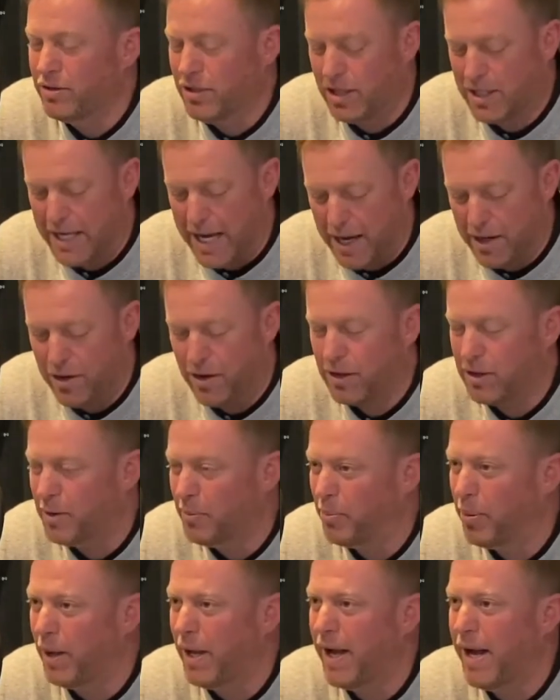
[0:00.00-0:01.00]
You cannot
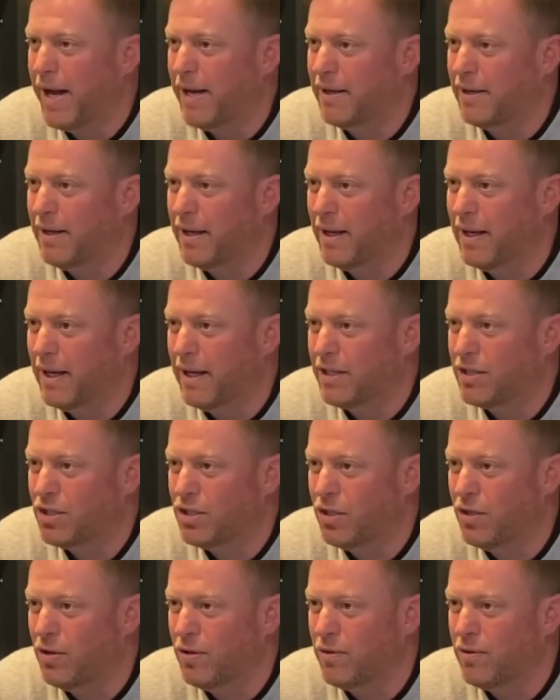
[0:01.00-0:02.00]
complain unless
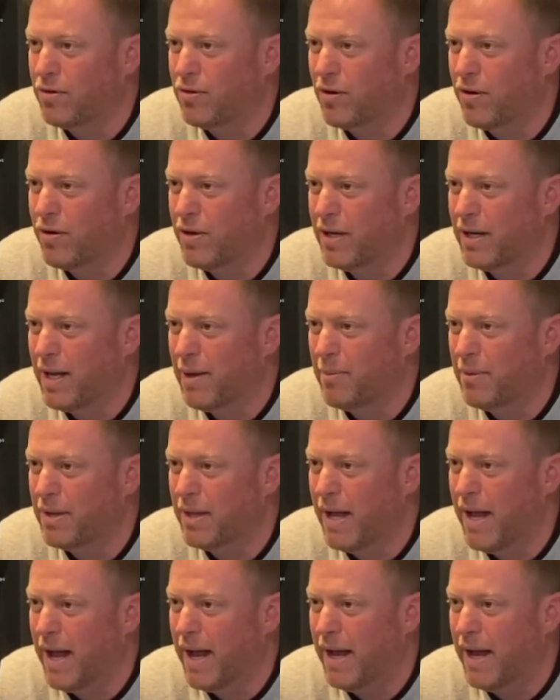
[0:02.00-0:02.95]
you throw your name in the hat.